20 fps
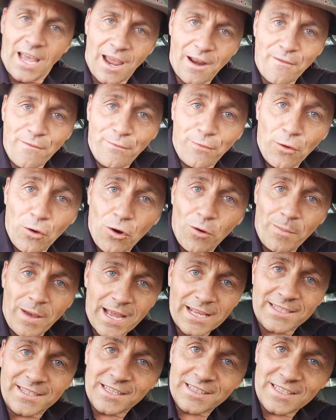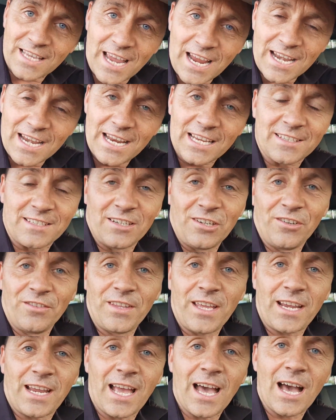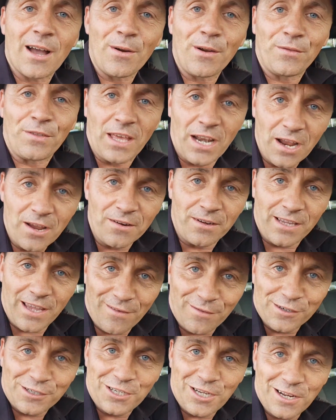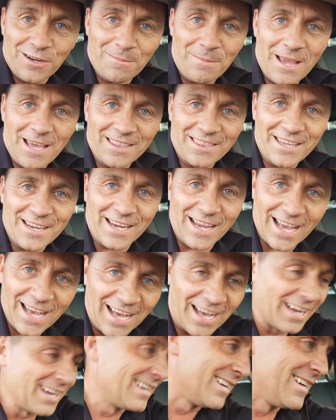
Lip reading: and floor mats that say Nissan on their car if they don't give a shit about their car.